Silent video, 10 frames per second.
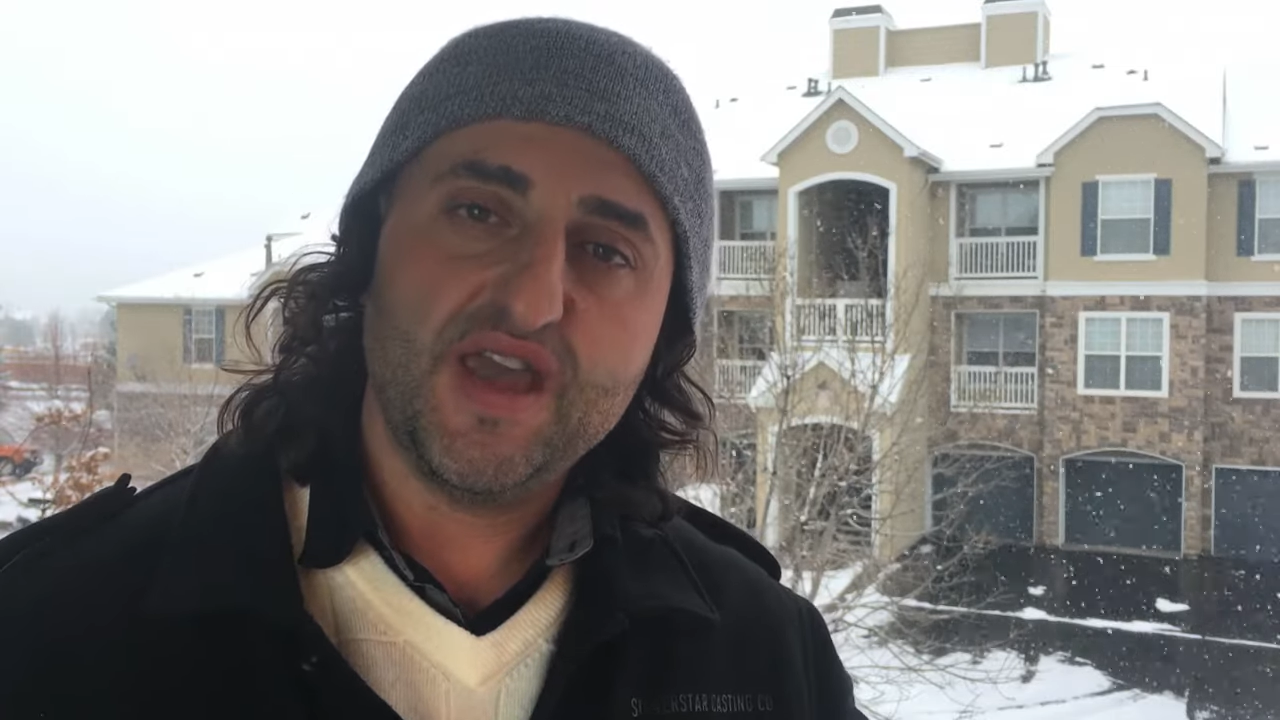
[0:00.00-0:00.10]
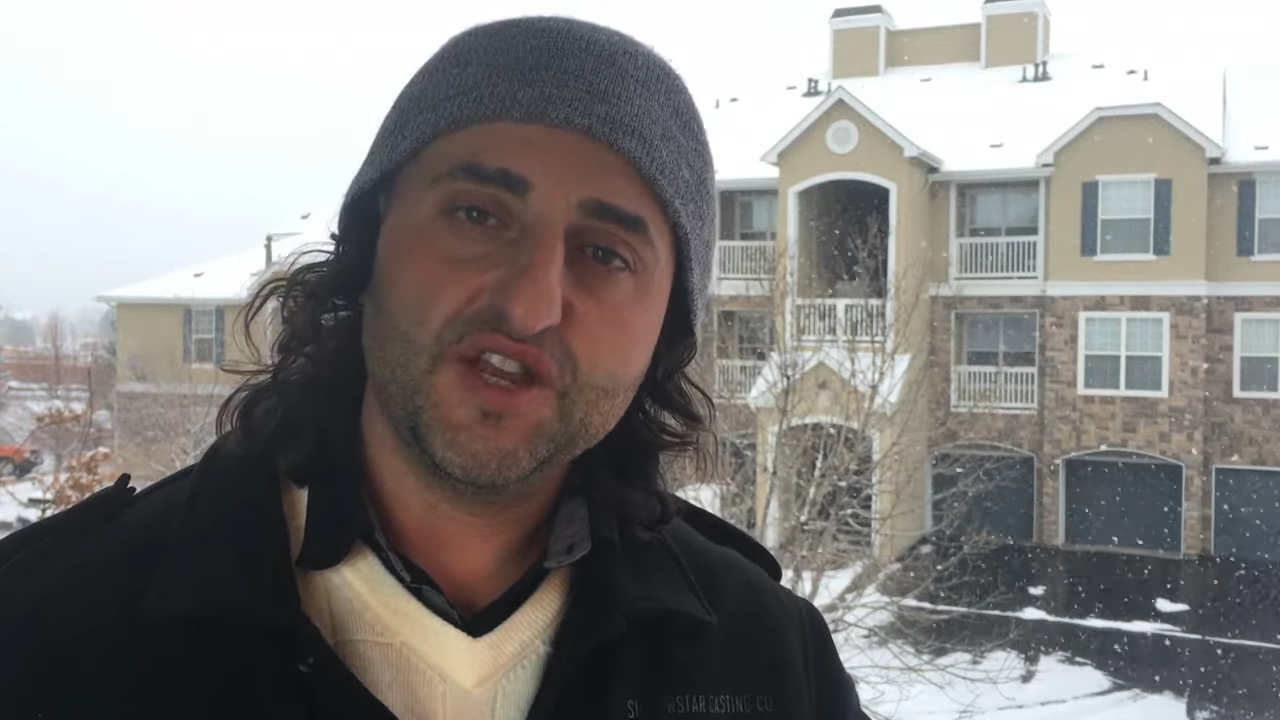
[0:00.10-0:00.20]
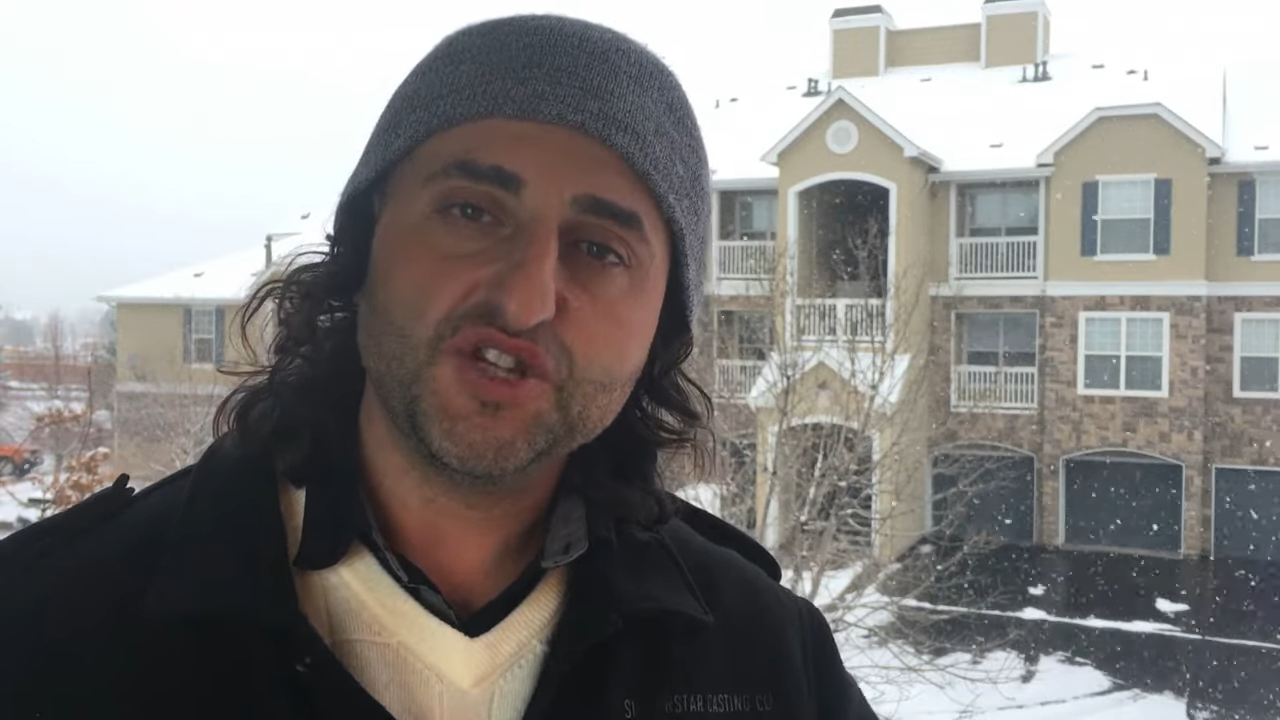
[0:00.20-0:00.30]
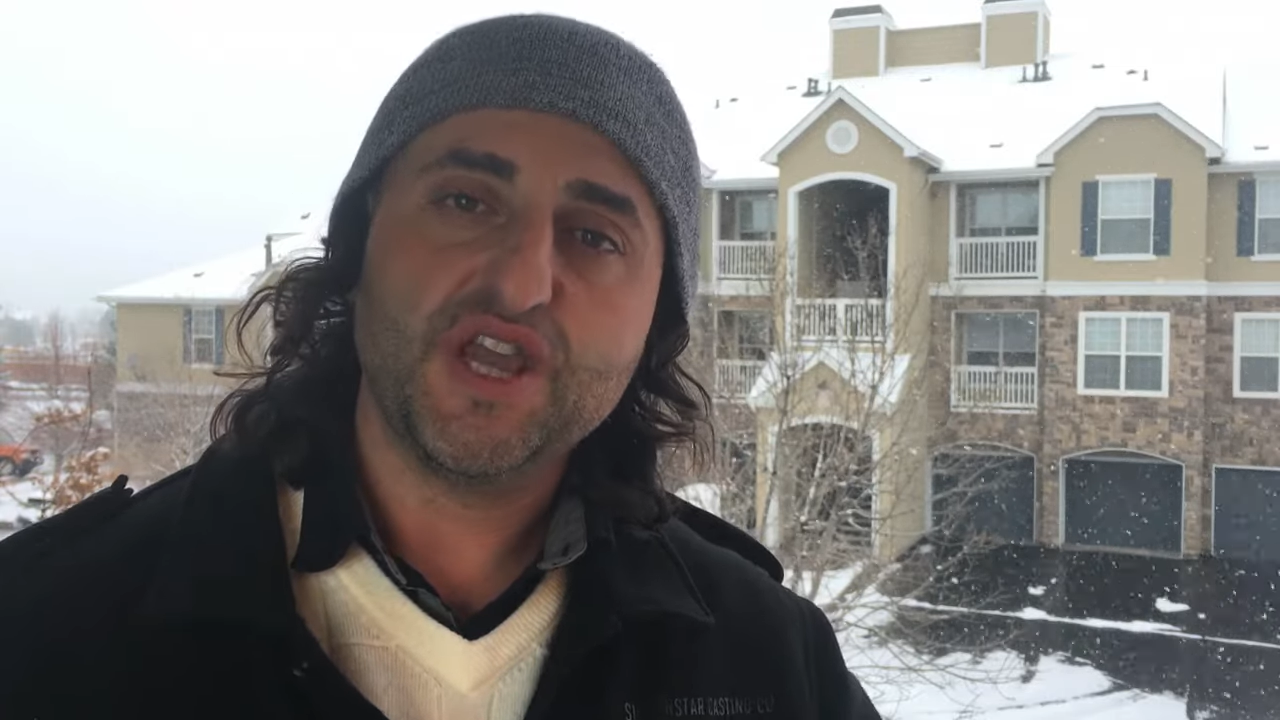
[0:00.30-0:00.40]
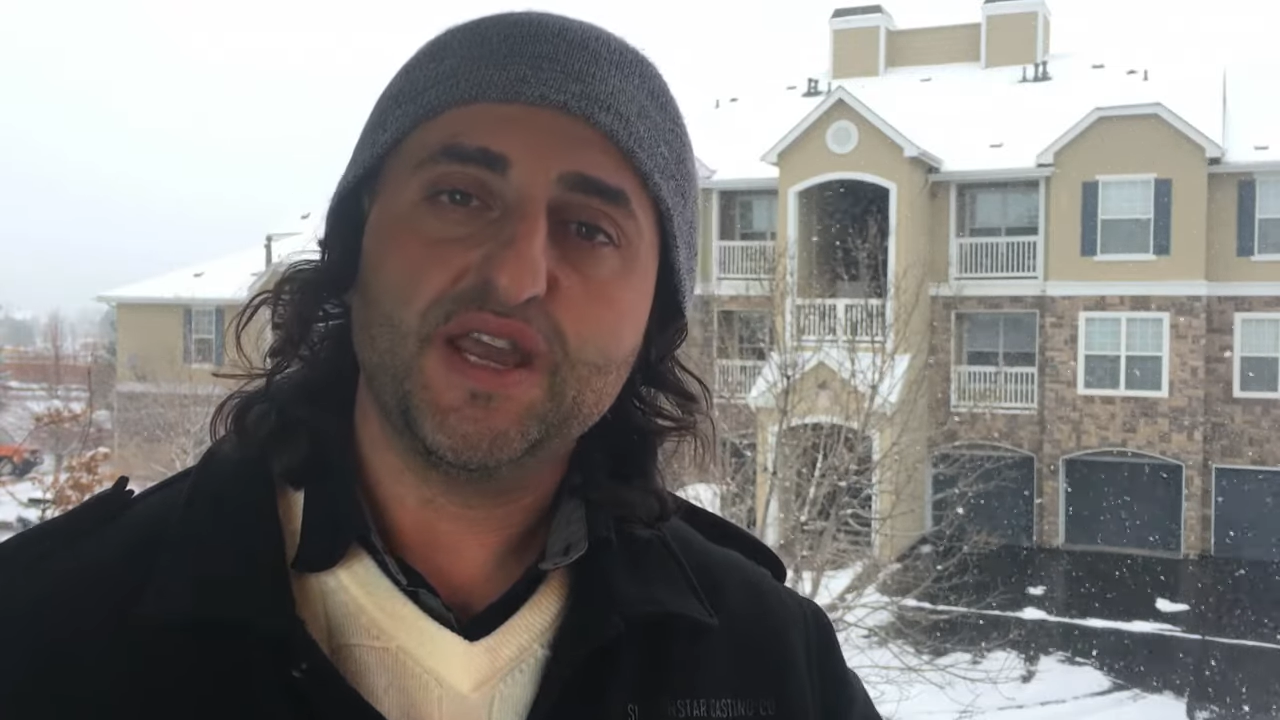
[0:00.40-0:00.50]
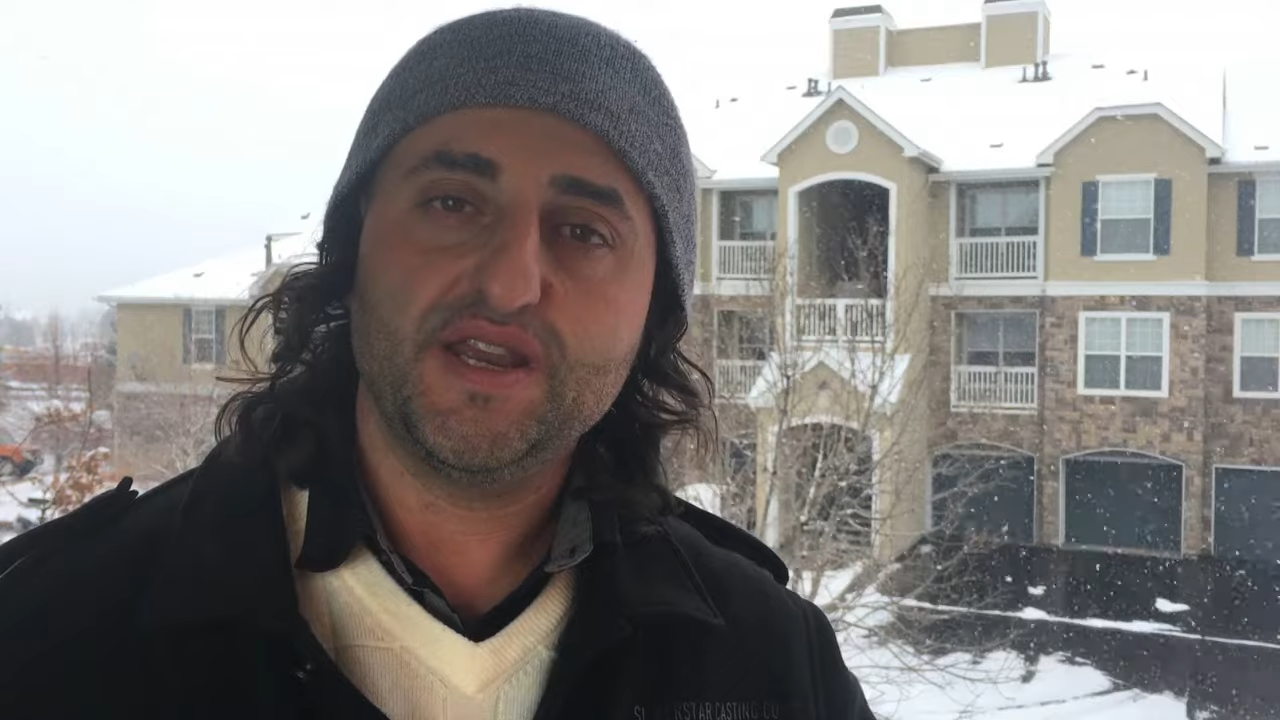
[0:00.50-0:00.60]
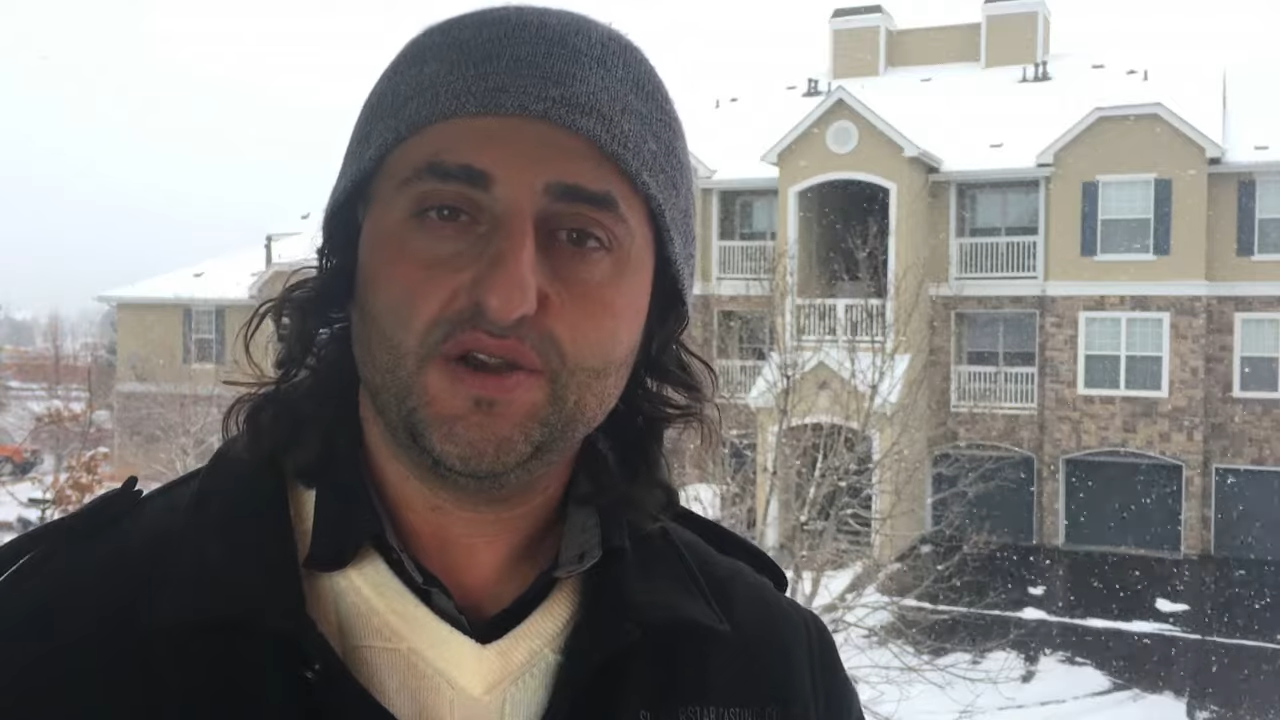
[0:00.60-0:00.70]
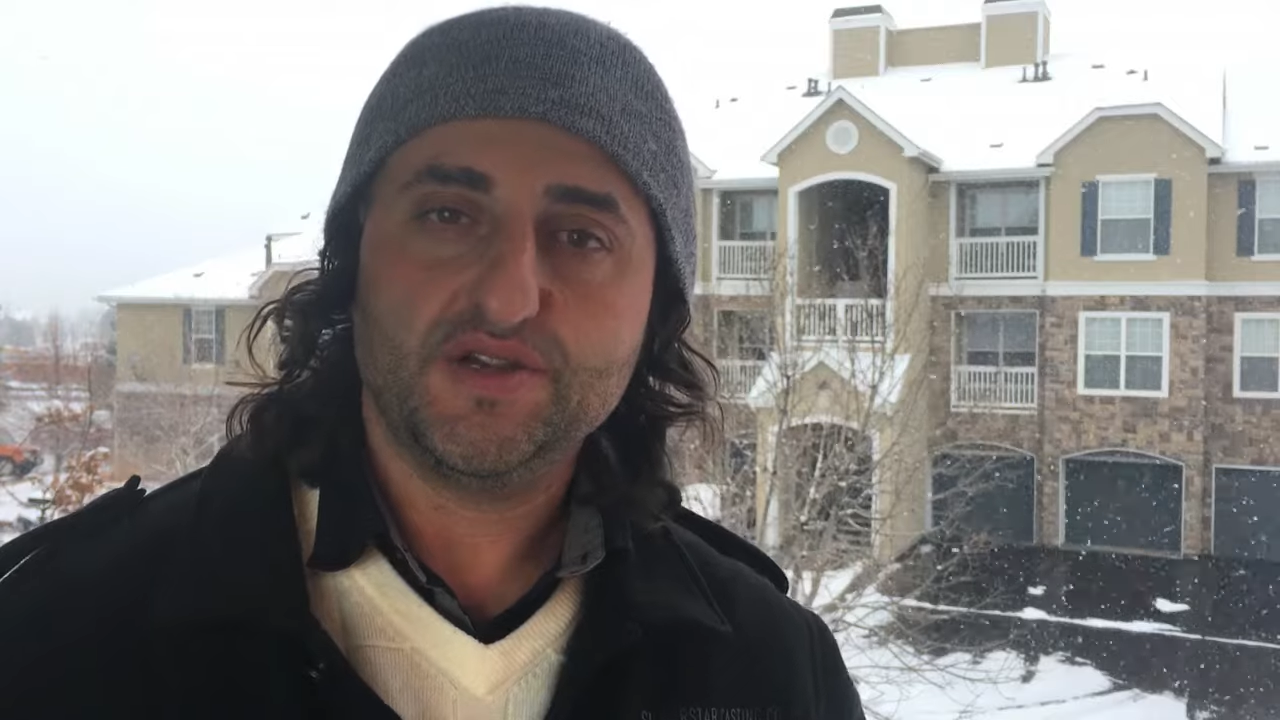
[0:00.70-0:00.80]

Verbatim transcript: educating